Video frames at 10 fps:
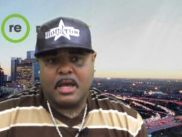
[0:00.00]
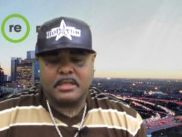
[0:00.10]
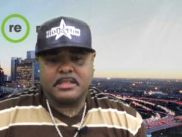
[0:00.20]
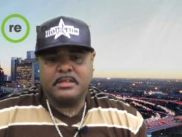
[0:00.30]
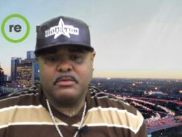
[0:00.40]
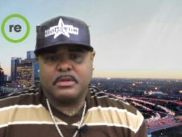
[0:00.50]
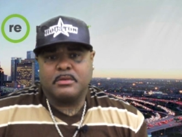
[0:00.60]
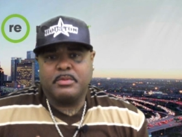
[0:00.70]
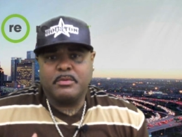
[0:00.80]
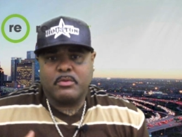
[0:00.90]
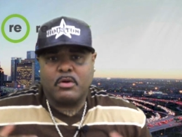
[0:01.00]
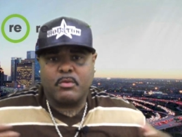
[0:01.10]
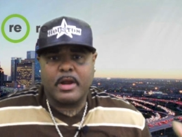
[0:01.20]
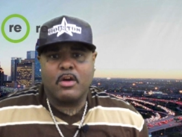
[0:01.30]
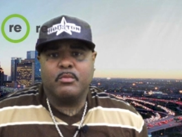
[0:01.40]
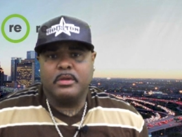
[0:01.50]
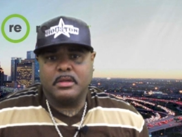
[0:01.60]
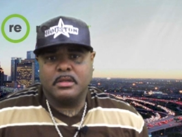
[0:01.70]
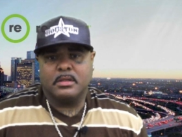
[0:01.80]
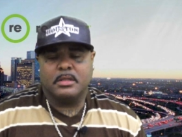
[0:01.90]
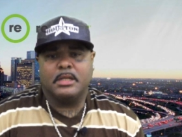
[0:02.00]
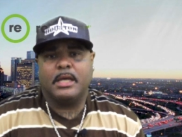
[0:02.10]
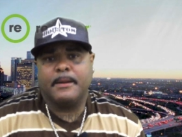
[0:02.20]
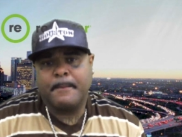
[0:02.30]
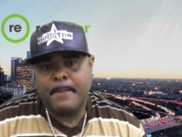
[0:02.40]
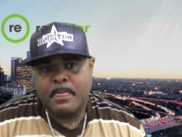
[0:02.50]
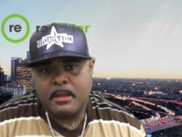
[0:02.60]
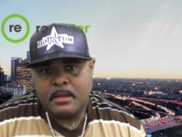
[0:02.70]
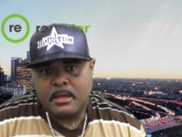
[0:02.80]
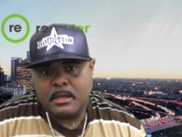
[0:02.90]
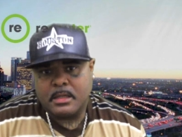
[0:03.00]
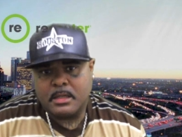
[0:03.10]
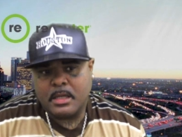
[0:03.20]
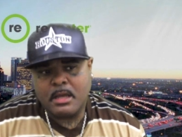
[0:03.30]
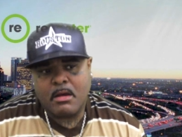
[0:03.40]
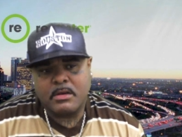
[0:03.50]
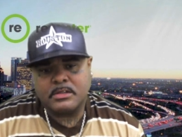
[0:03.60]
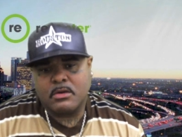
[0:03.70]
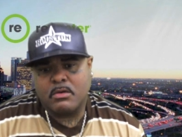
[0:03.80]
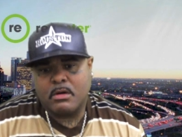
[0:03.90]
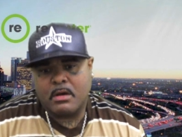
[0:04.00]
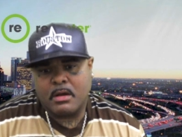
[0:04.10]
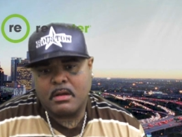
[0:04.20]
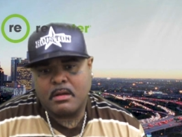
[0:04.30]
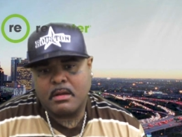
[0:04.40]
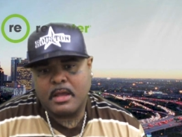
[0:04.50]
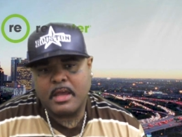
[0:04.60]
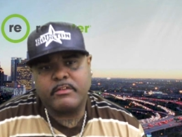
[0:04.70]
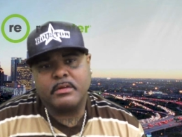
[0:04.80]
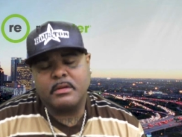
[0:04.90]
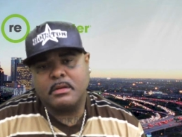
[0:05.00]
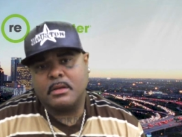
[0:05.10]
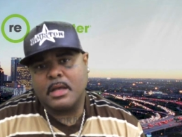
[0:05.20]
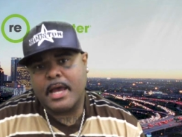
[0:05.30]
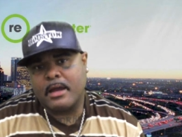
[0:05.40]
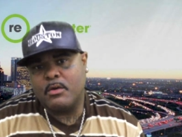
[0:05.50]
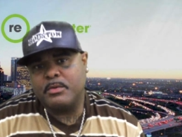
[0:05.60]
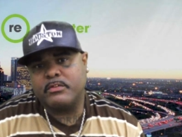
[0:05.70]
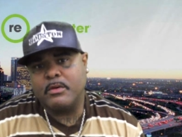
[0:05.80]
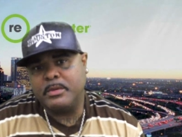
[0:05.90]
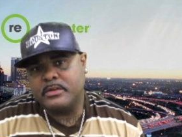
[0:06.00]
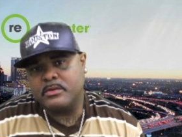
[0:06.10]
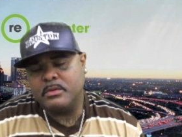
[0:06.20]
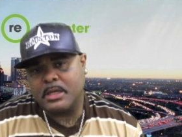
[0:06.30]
I see with the people around me that they also are having high hopes for me too